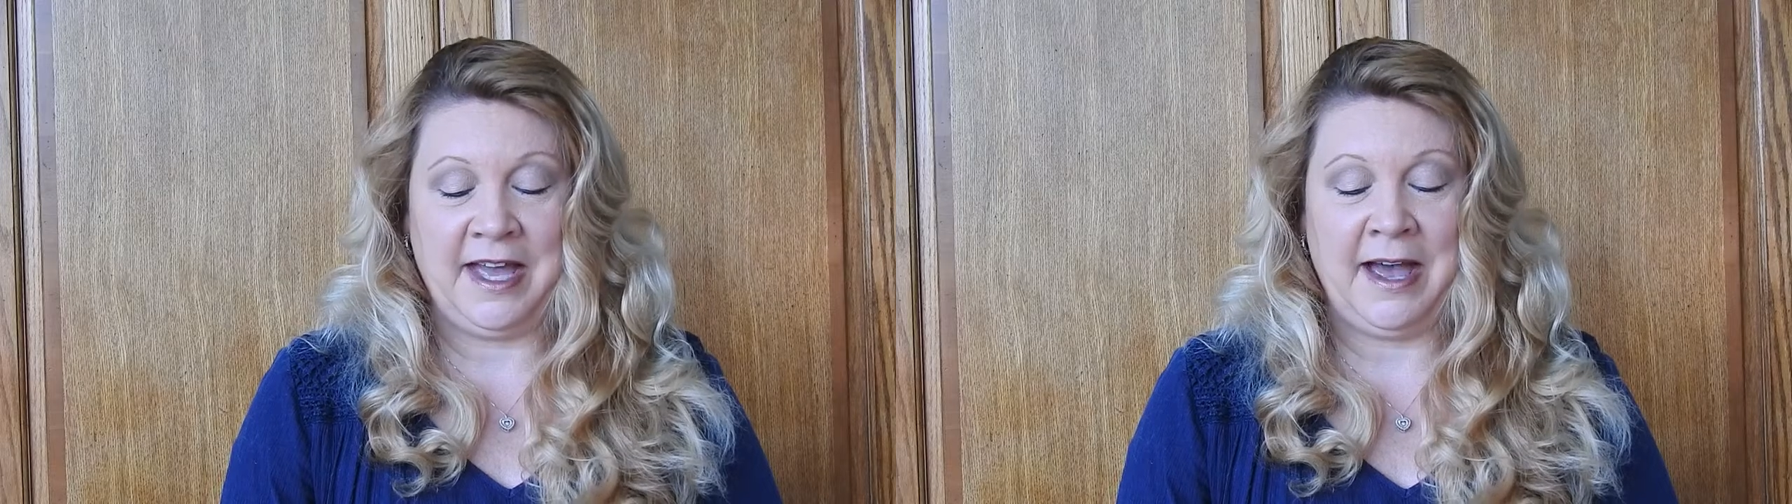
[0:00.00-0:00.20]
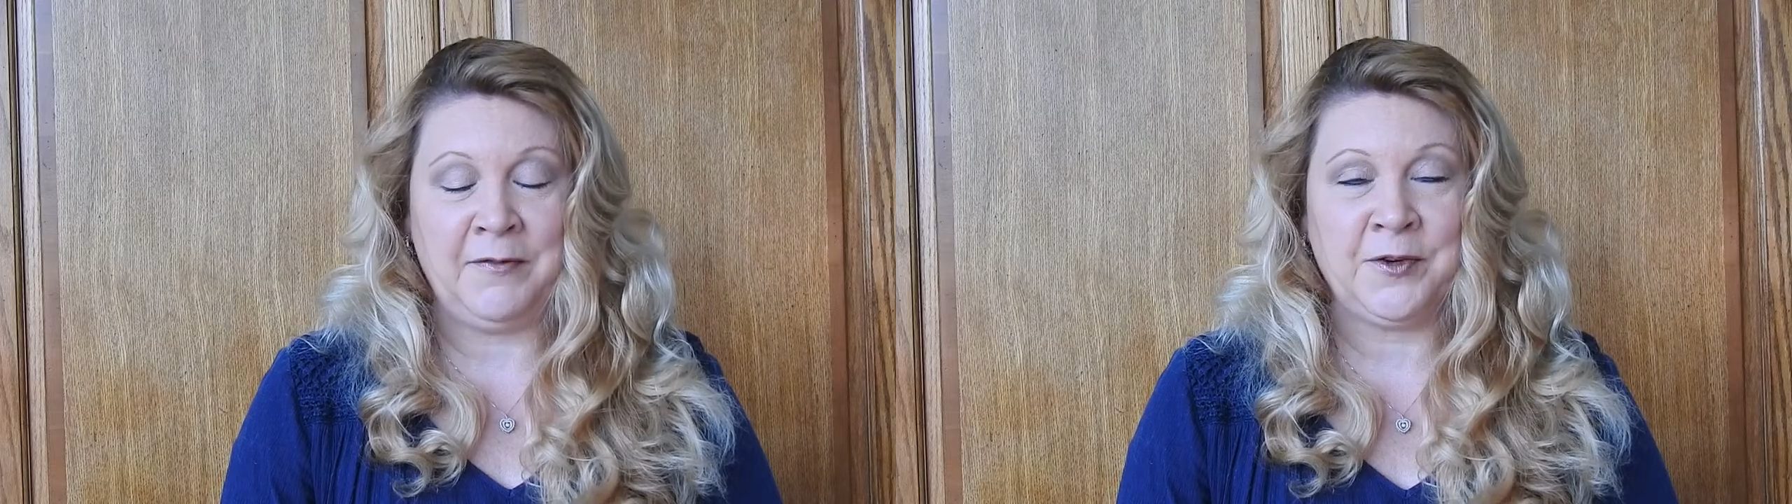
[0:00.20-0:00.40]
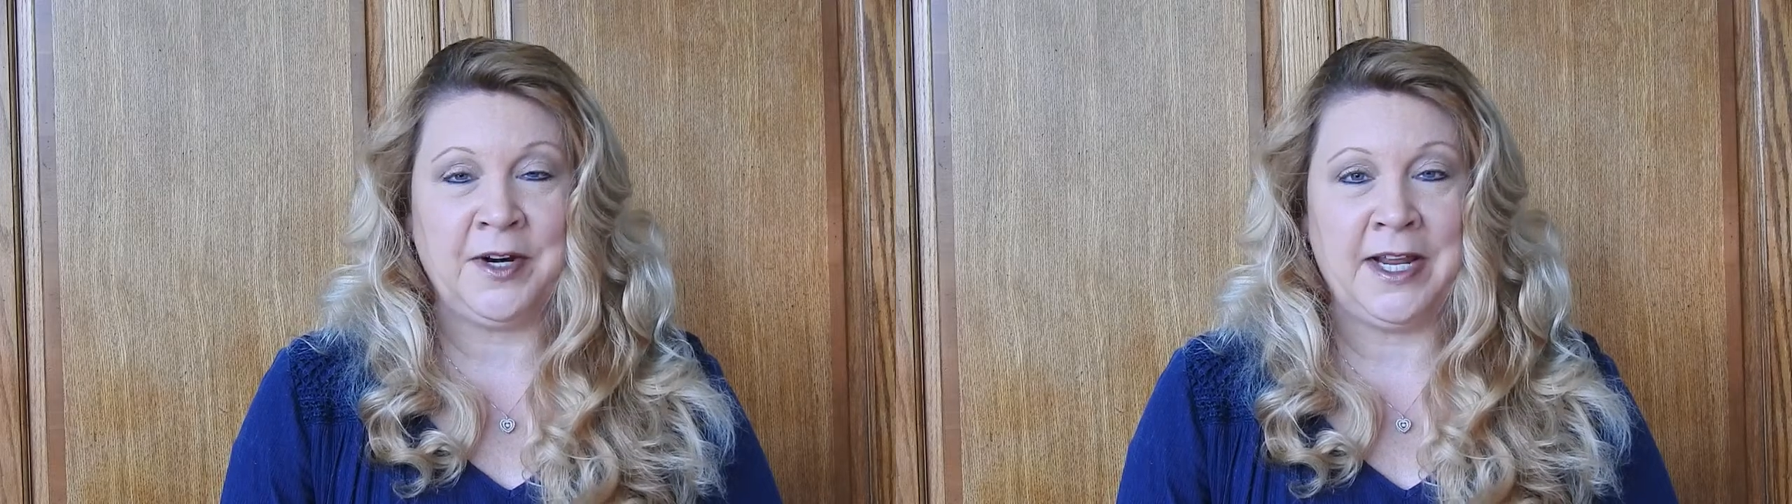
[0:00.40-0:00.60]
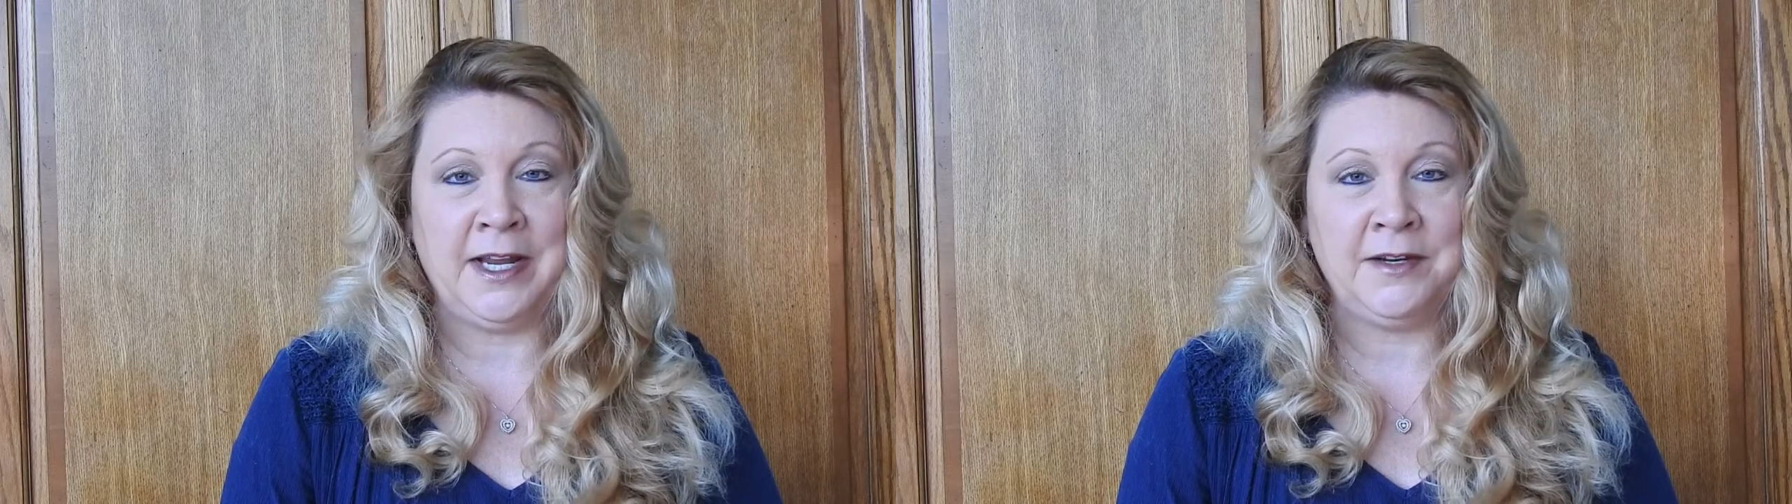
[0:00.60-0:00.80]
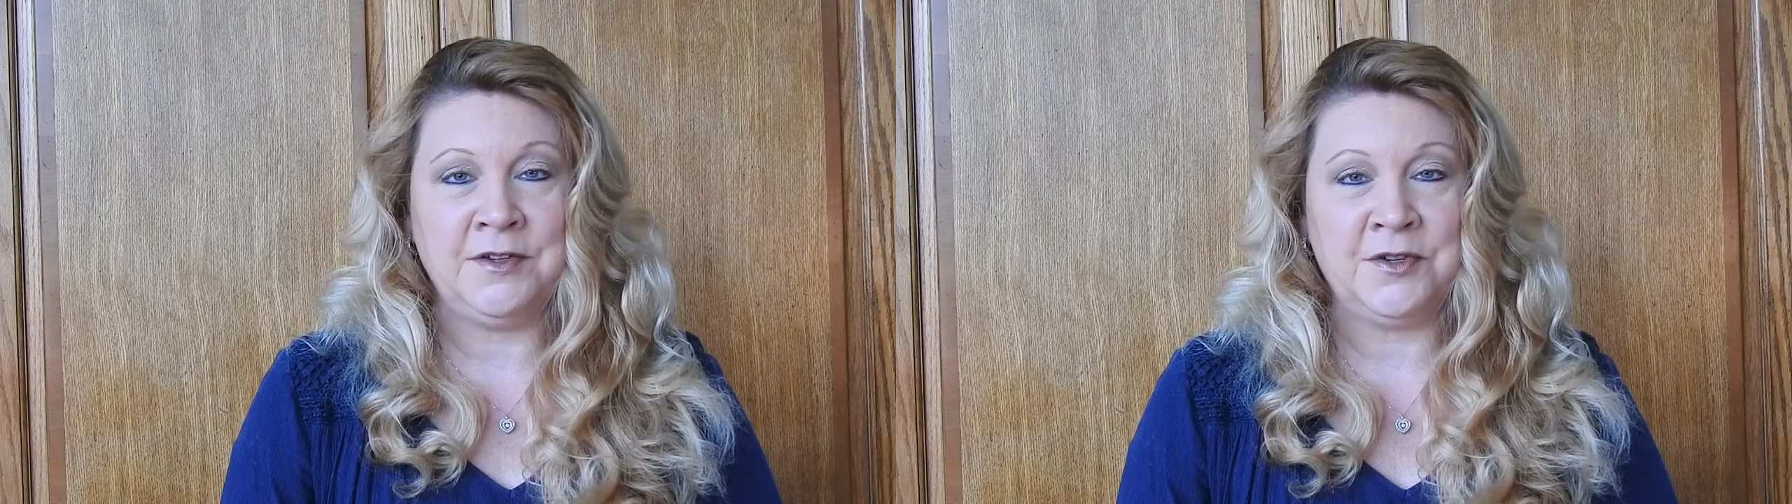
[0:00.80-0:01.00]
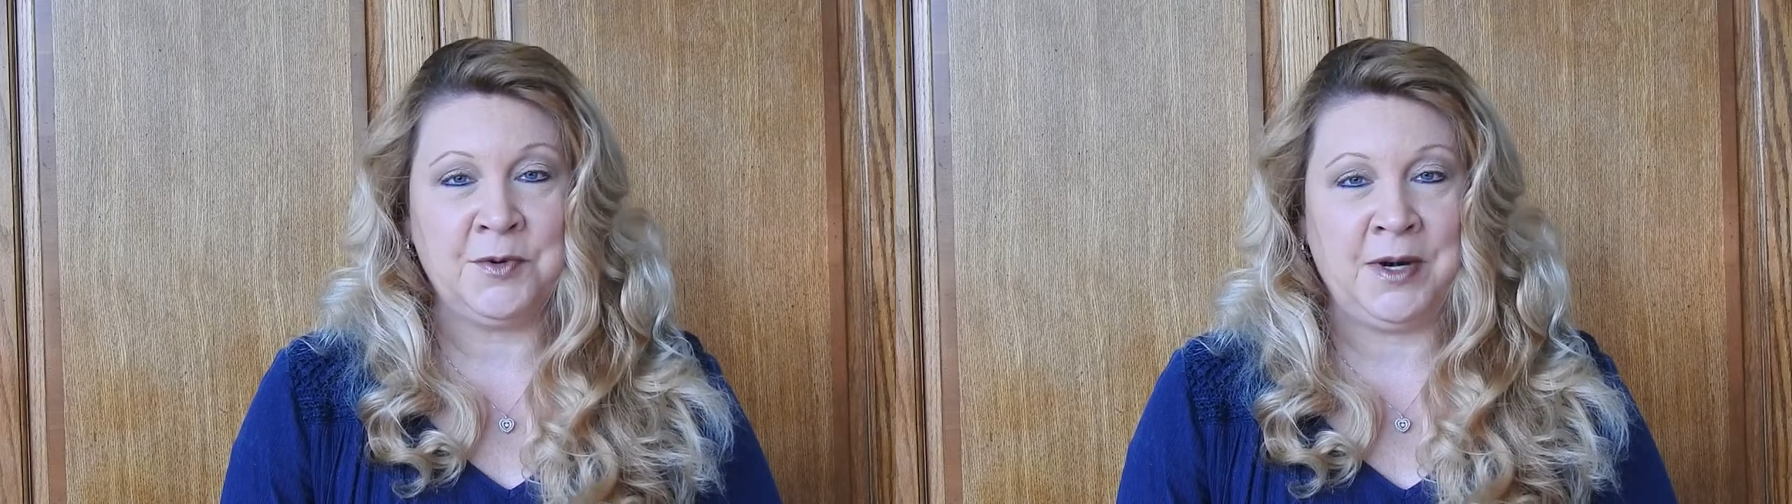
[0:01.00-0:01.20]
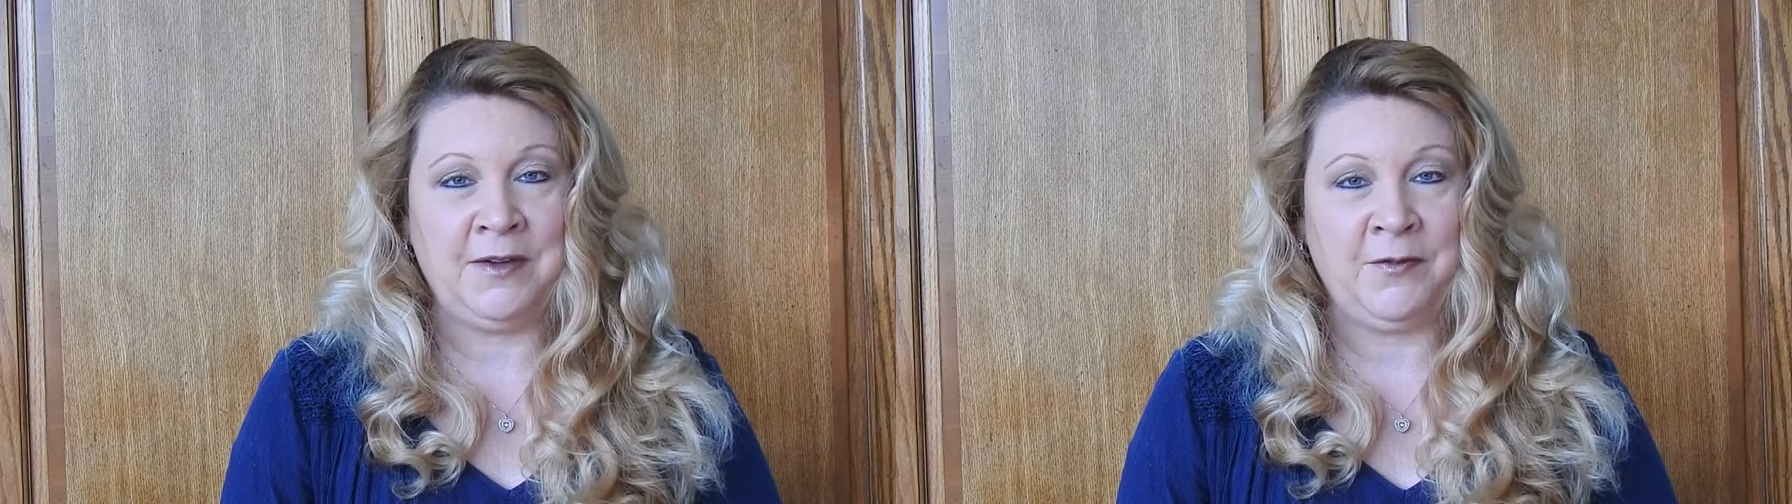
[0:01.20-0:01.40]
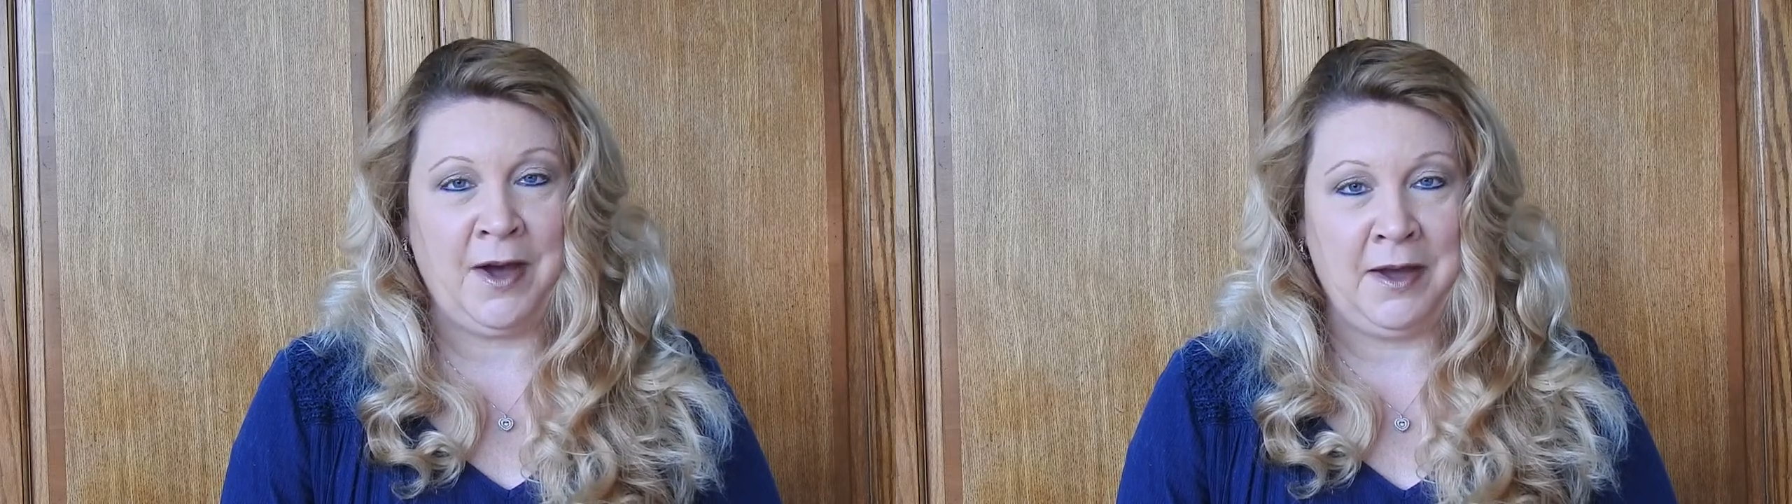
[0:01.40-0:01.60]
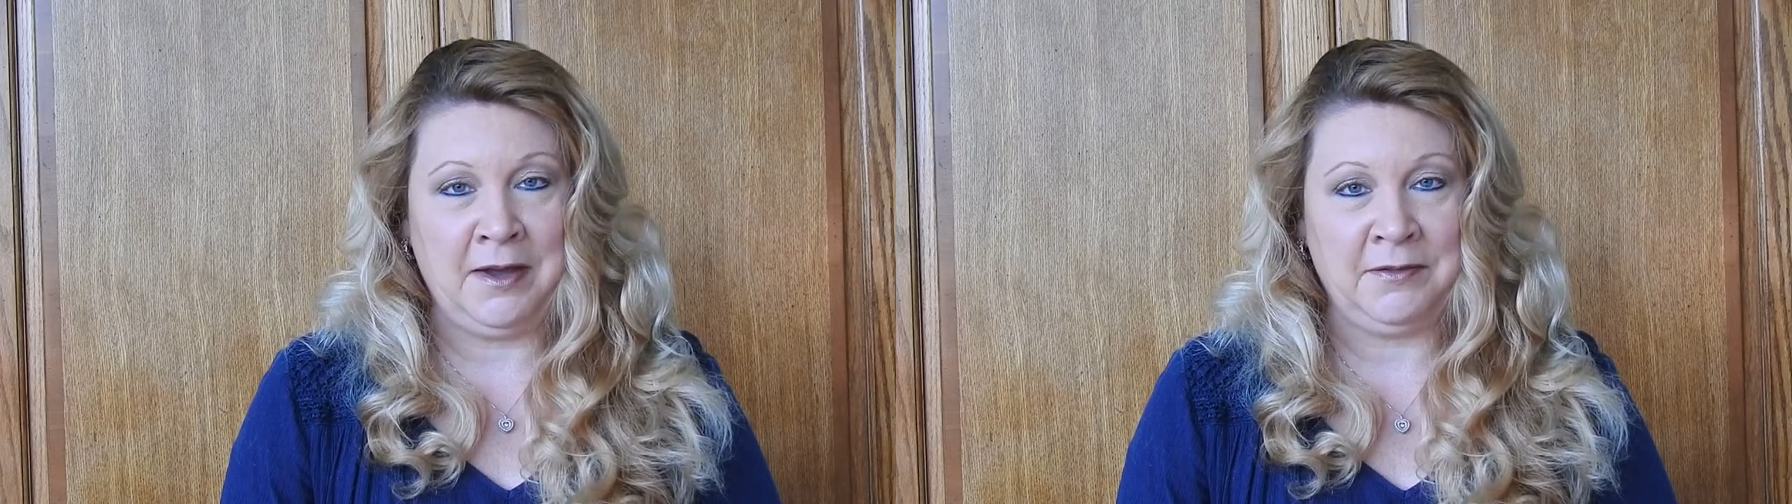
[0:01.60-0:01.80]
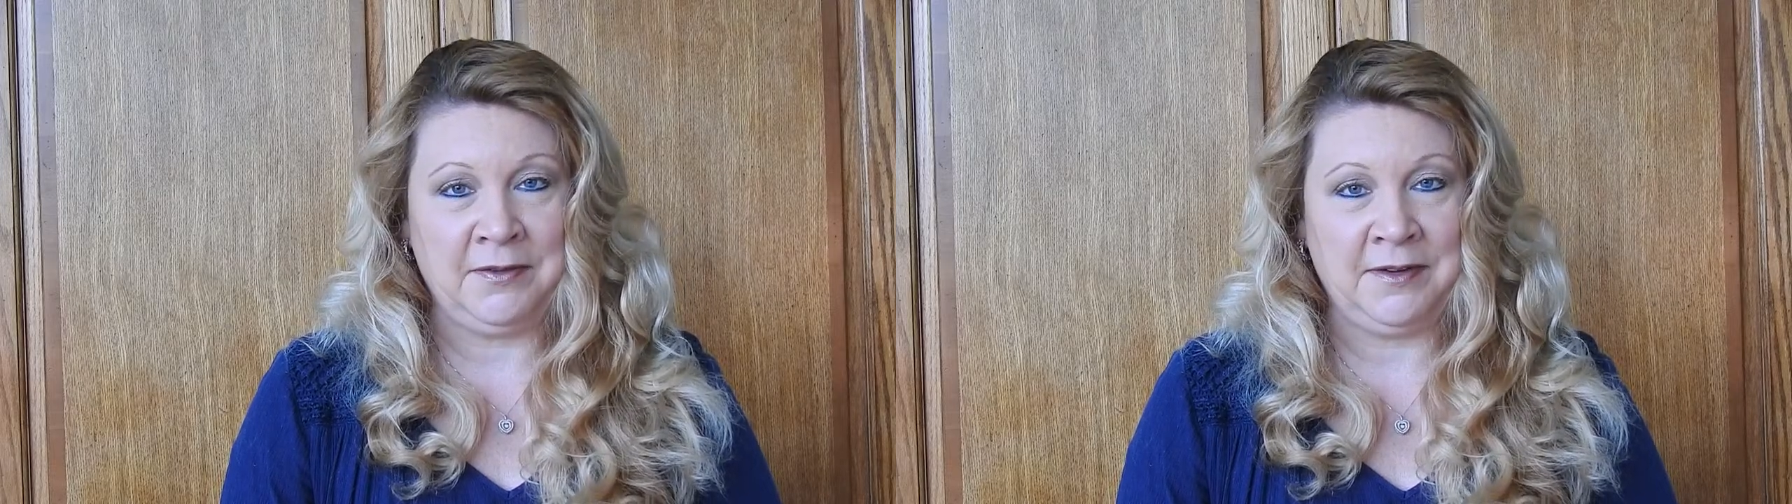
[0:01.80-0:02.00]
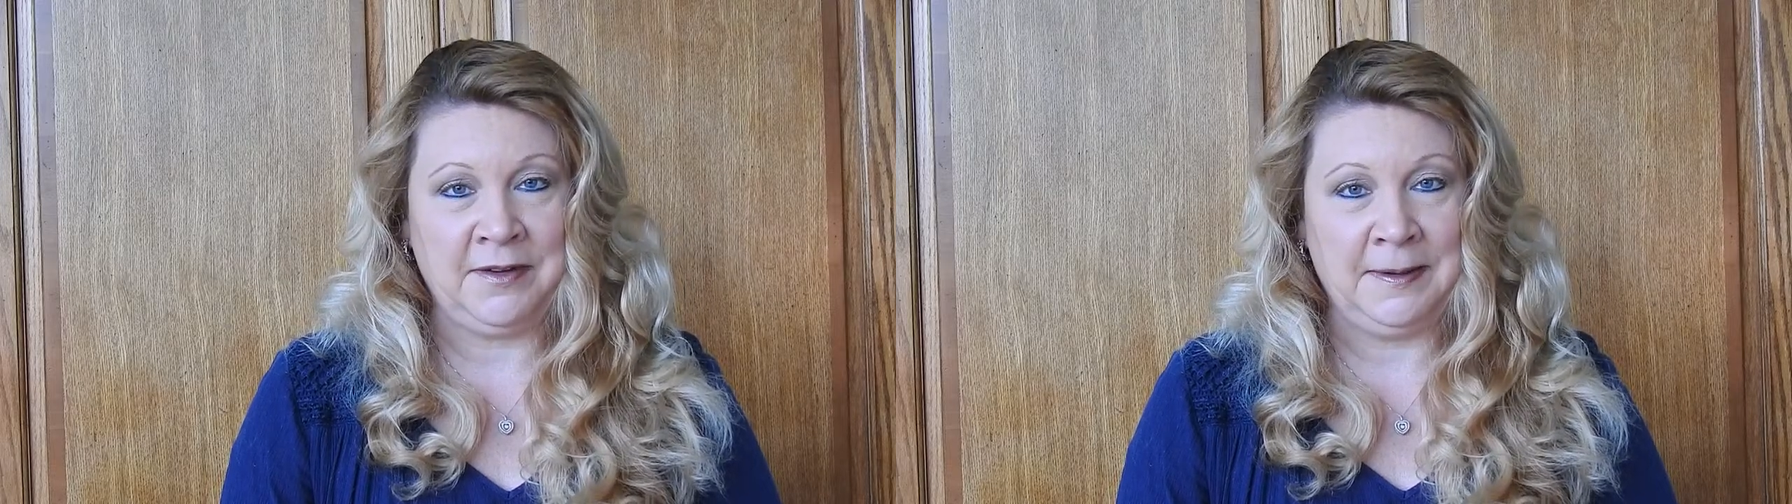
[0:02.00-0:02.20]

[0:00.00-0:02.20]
after age 25.